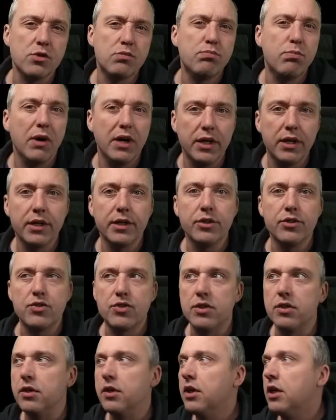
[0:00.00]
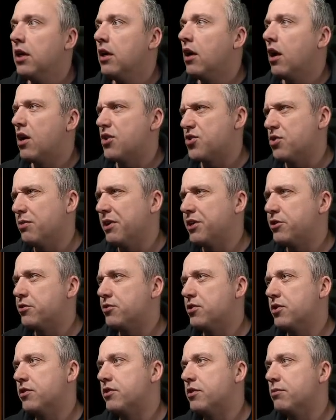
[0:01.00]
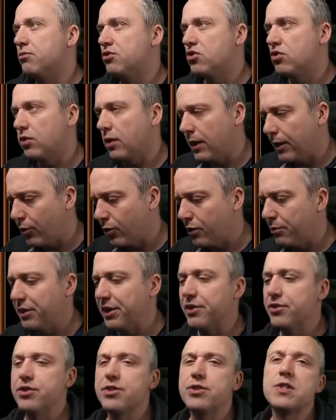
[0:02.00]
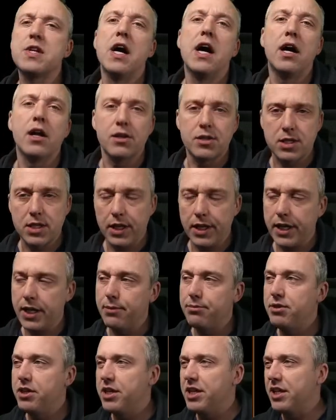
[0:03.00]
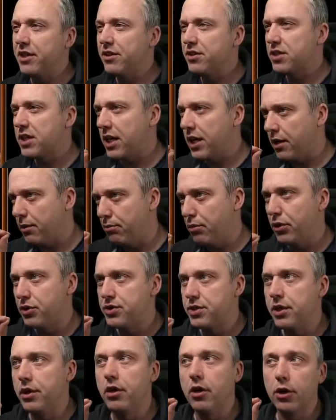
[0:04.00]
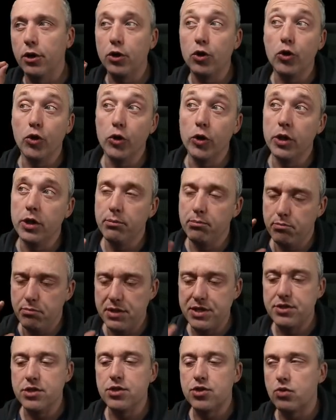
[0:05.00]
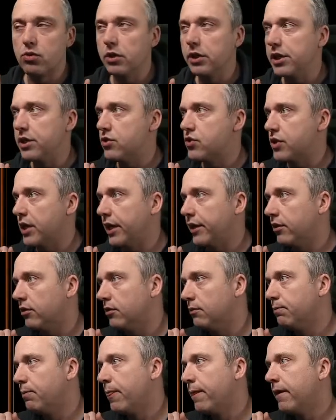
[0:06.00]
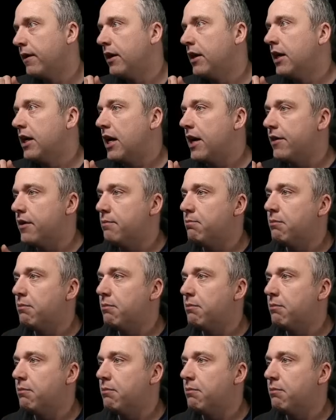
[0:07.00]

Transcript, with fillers: bugs and also makes your system slower because it's constantly updating. This kind of puts it on a good business release cycle and then